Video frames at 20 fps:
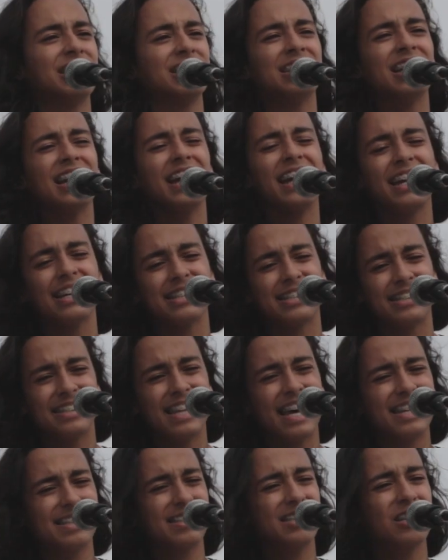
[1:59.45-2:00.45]
she's
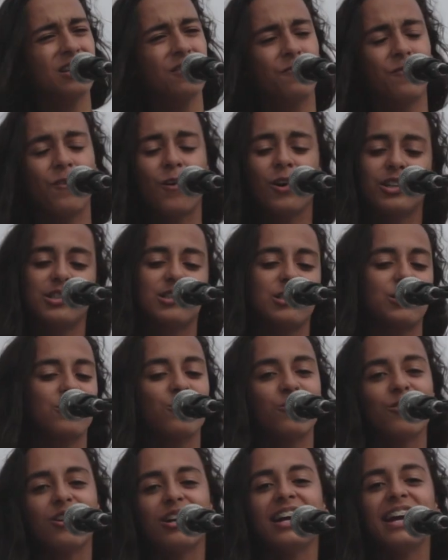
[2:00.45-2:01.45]
destined for the
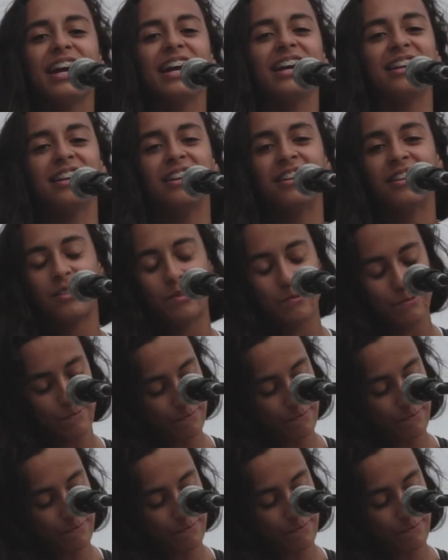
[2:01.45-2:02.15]
screen.